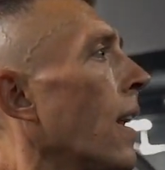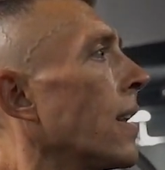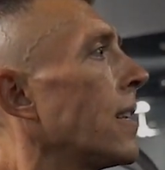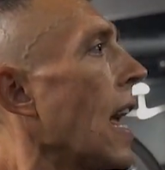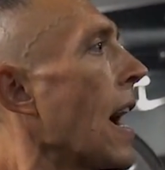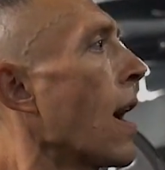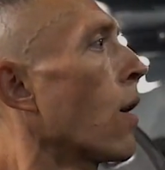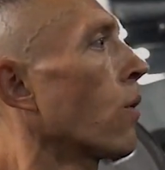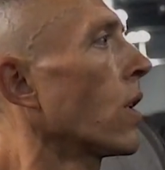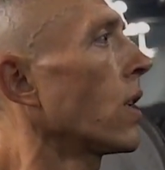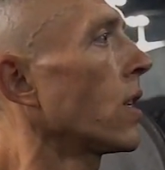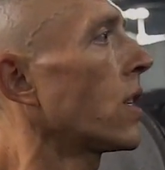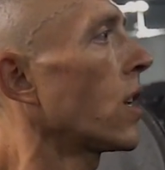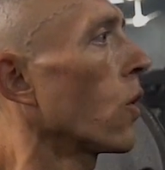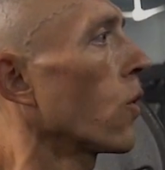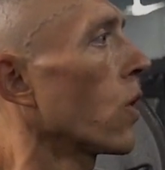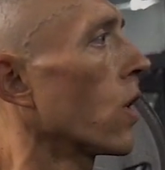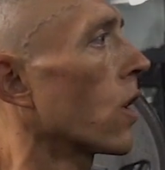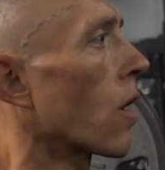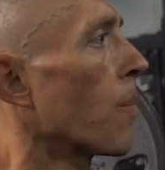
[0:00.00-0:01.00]
down
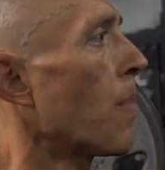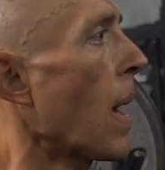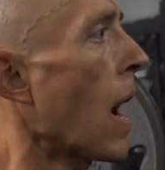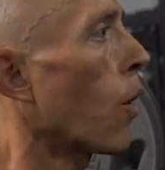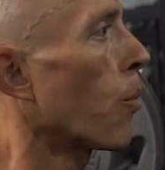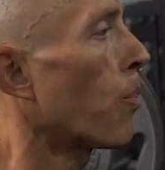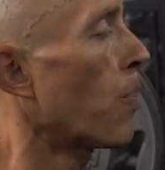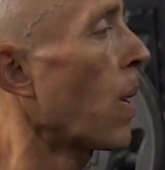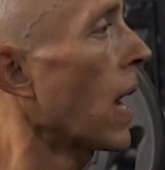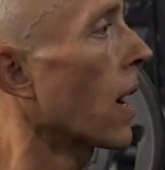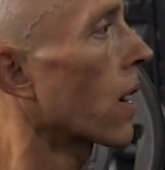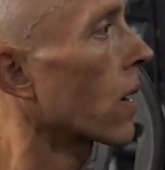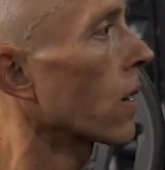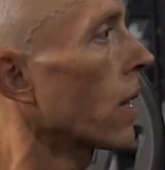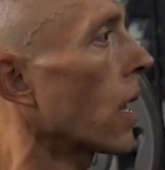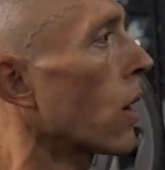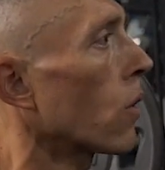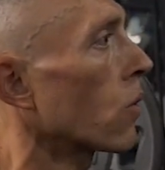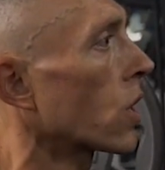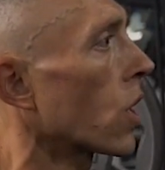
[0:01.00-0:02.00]
until you're about
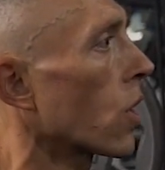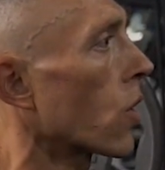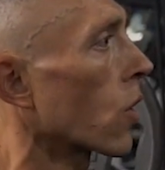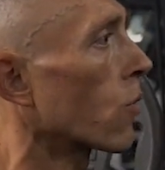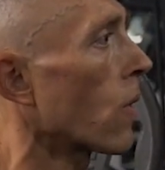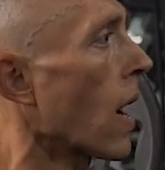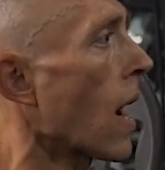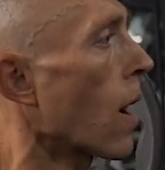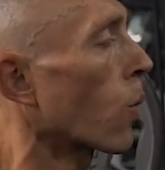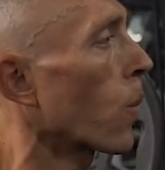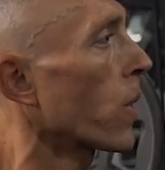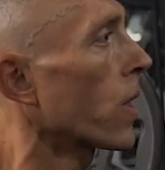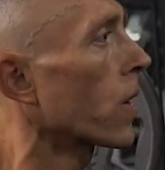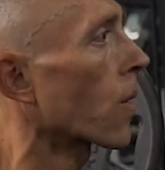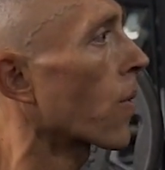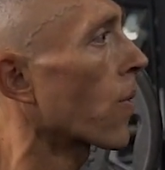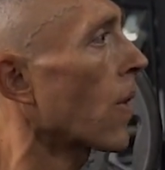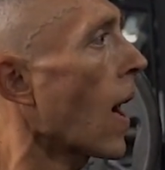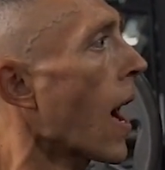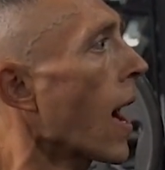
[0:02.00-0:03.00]
parallel to the ground with your
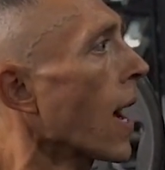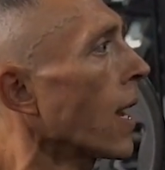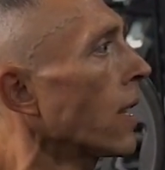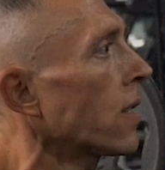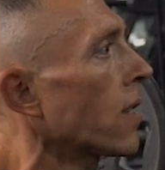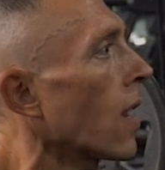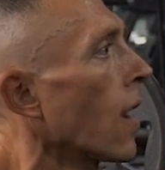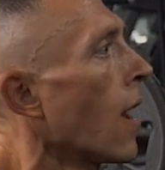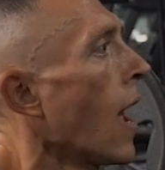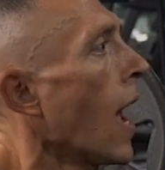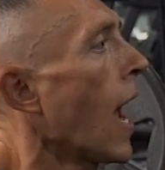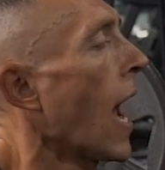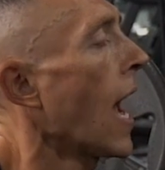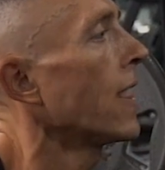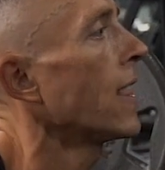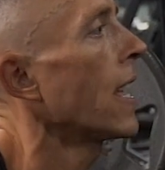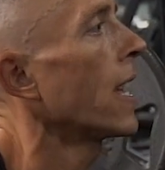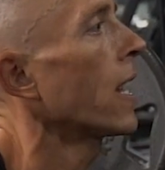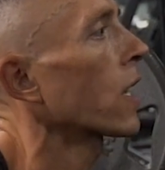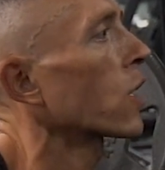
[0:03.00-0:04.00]
thighs,
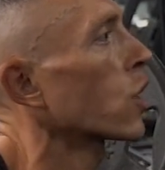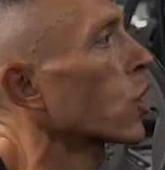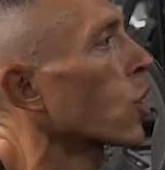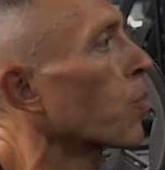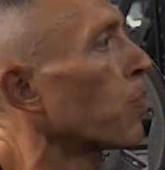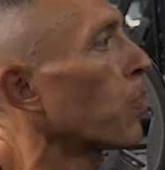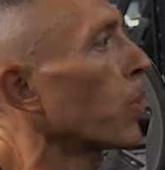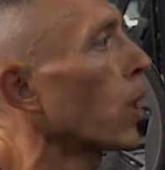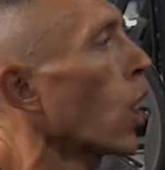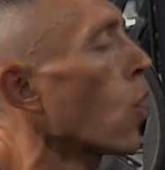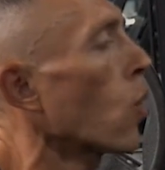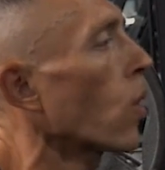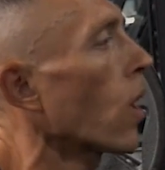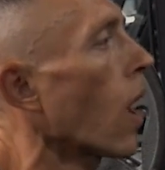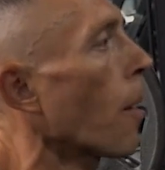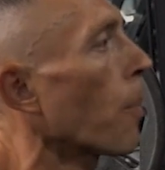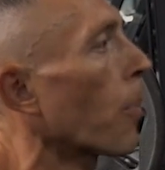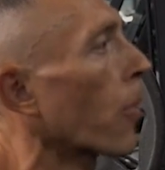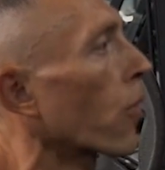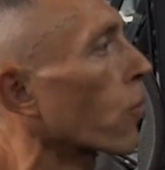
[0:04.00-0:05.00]
and then explode
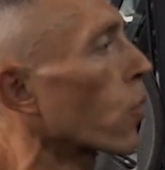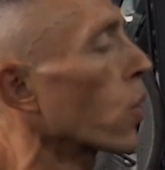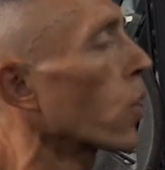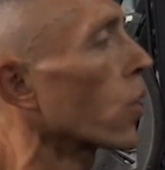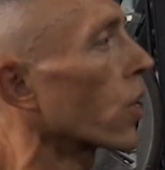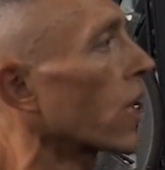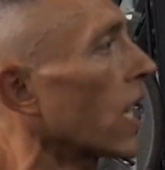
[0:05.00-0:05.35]
up through your